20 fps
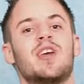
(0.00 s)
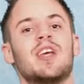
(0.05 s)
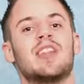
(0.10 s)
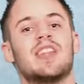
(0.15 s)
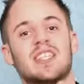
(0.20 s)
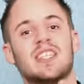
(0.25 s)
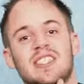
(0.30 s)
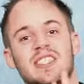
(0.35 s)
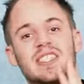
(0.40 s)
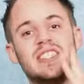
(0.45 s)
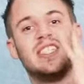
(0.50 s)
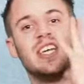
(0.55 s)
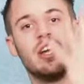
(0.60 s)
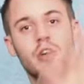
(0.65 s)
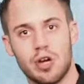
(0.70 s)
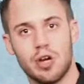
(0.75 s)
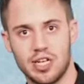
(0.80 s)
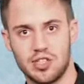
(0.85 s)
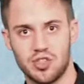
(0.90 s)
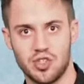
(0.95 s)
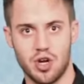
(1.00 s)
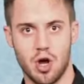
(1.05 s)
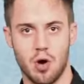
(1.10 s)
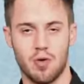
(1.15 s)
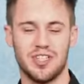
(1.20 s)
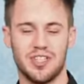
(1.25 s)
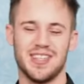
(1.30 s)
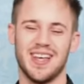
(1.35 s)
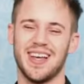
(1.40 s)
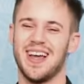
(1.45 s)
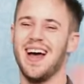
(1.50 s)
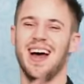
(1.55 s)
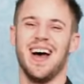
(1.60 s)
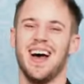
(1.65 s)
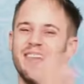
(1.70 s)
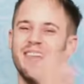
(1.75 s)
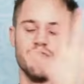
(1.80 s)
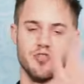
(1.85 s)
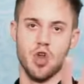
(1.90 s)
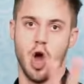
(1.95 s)
you get the serious no, she's like,
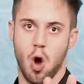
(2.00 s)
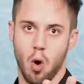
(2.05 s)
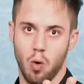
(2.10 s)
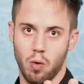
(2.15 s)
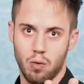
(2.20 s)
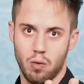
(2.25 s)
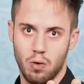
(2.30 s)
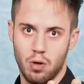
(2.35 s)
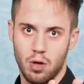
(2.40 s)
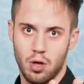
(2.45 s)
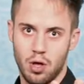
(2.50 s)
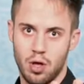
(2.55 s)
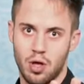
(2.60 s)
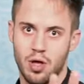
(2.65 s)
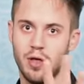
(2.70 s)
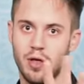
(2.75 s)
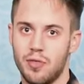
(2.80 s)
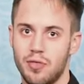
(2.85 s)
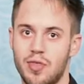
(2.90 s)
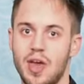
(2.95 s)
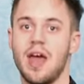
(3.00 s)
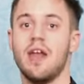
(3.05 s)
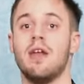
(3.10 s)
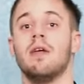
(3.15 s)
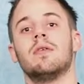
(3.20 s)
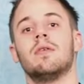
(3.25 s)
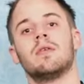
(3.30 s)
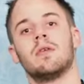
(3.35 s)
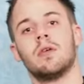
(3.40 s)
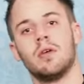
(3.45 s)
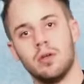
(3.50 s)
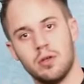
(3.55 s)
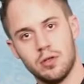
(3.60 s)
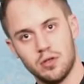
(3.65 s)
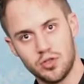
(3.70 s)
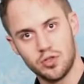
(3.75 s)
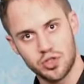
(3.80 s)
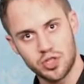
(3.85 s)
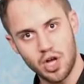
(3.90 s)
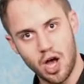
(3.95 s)
haha, no, then
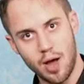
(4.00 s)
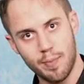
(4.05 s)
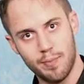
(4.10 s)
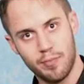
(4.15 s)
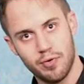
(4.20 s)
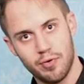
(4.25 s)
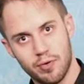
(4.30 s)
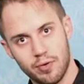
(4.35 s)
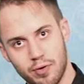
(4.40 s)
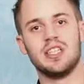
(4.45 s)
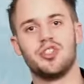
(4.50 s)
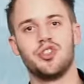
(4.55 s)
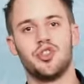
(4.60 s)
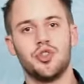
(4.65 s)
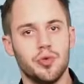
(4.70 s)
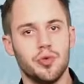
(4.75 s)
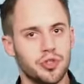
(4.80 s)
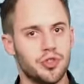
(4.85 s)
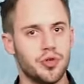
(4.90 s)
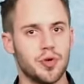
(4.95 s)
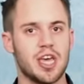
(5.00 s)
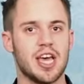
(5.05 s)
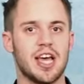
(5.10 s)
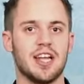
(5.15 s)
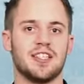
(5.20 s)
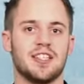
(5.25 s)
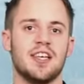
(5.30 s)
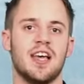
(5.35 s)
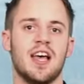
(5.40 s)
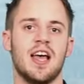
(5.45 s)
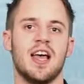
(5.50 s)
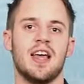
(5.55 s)
stop. As soon as you get